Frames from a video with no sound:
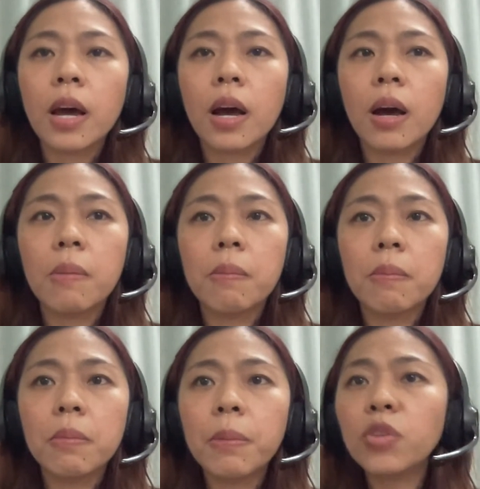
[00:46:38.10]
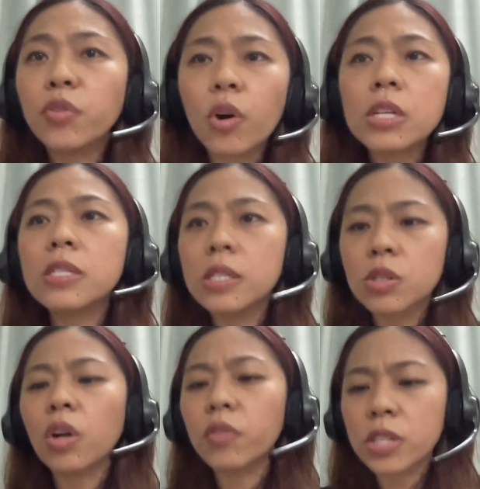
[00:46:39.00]
But of course, these
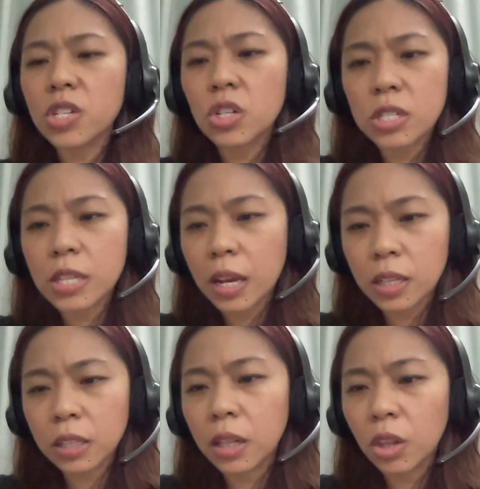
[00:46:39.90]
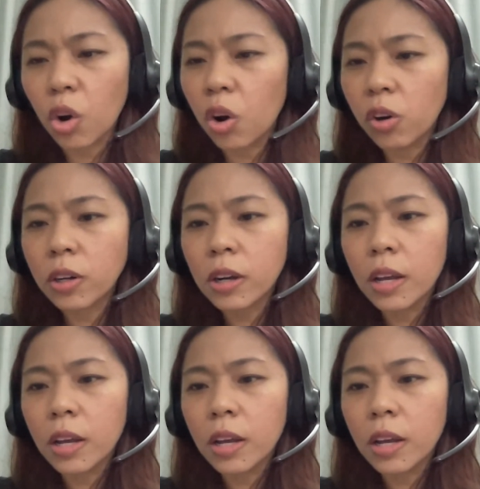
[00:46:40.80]
conversations take a little long.